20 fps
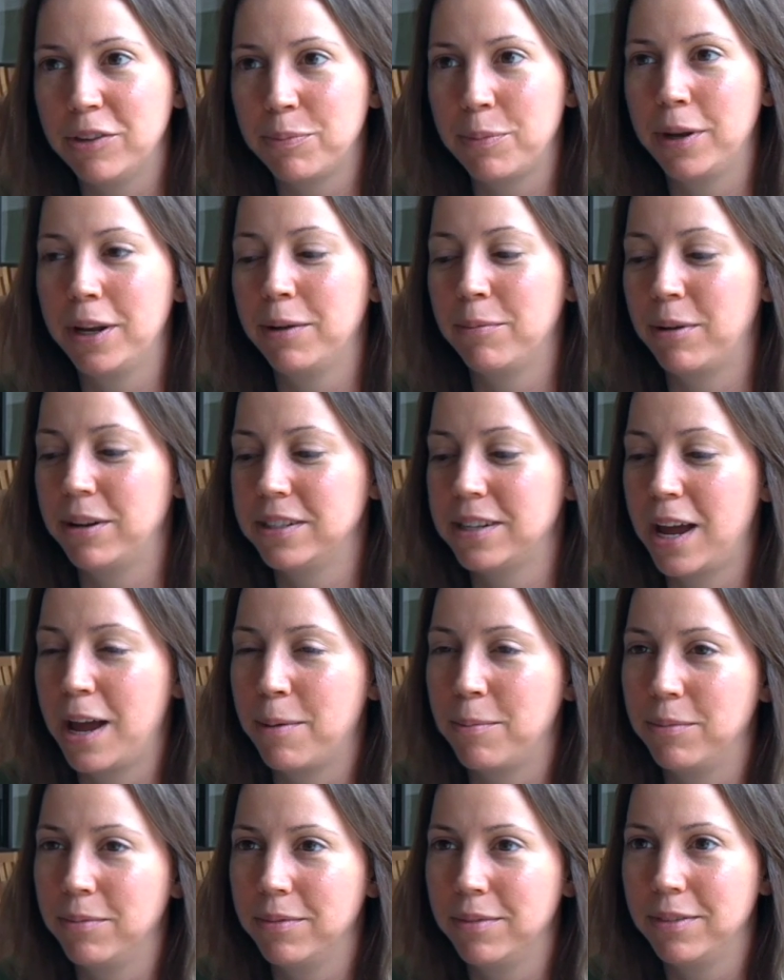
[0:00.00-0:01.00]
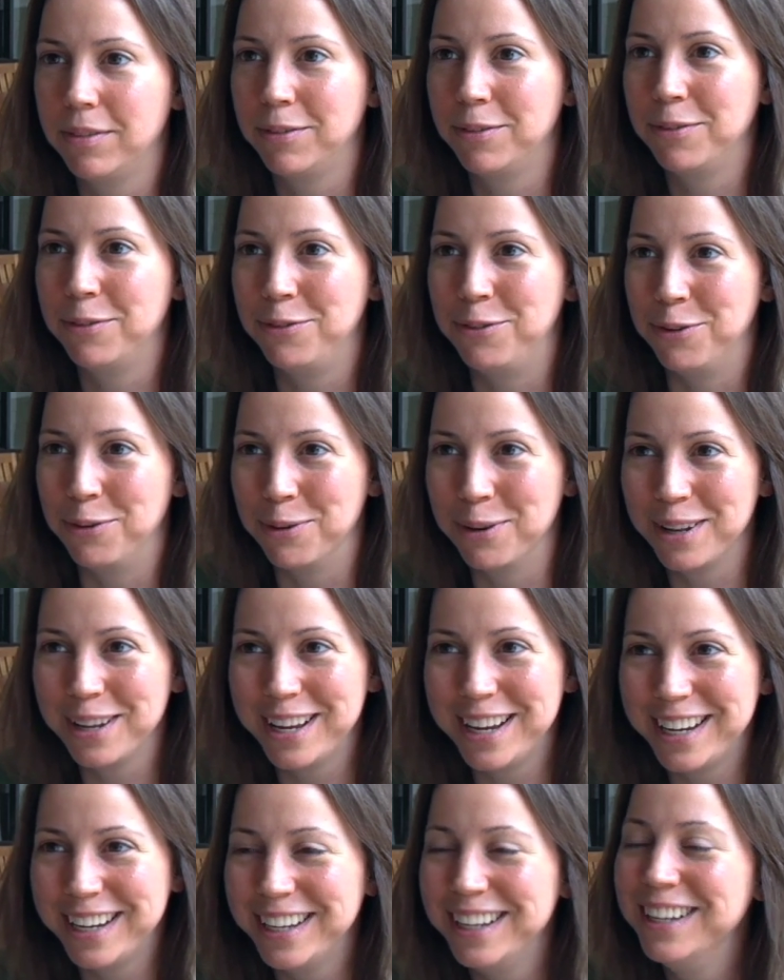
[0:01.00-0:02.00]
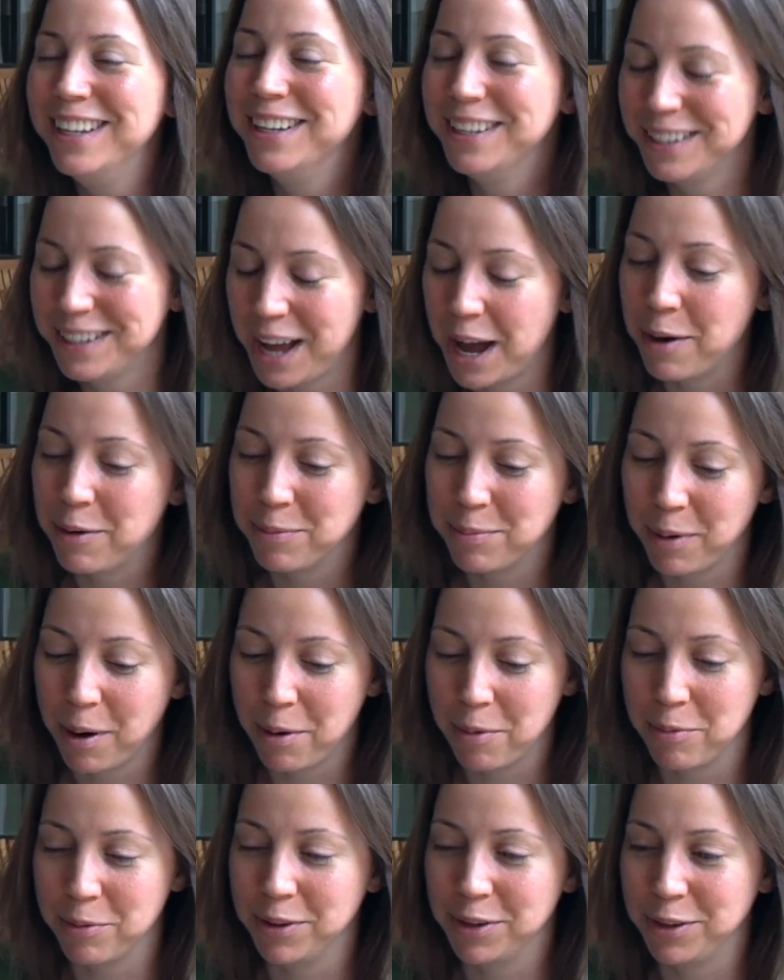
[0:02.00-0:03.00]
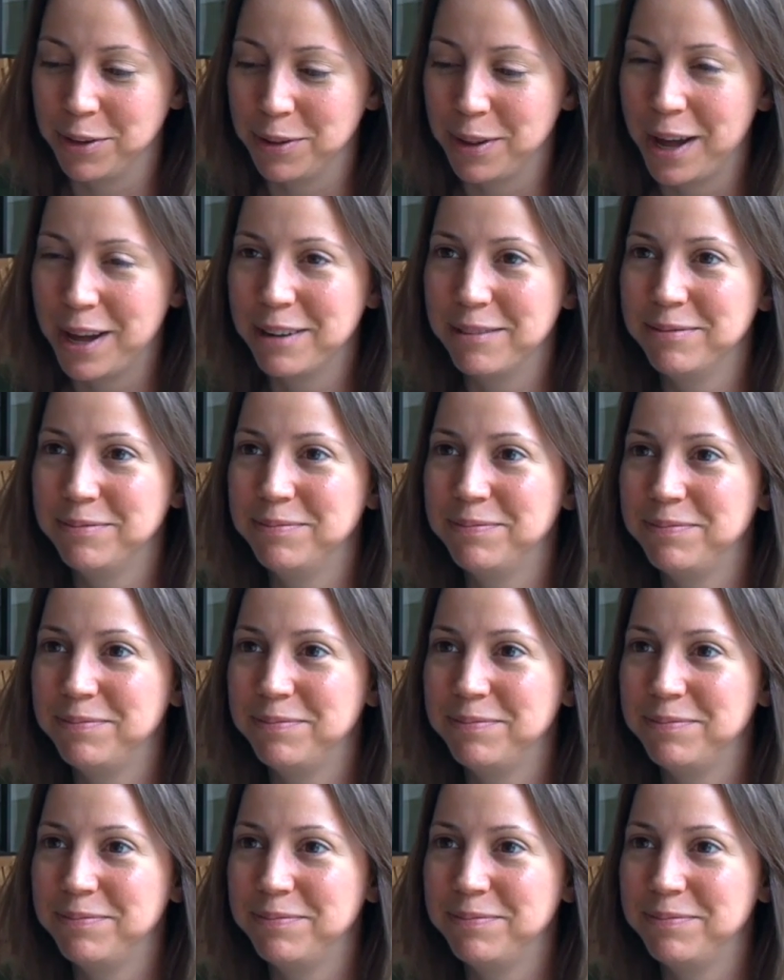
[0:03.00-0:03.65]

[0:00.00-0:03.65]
spending my time doodling, I would probably do that.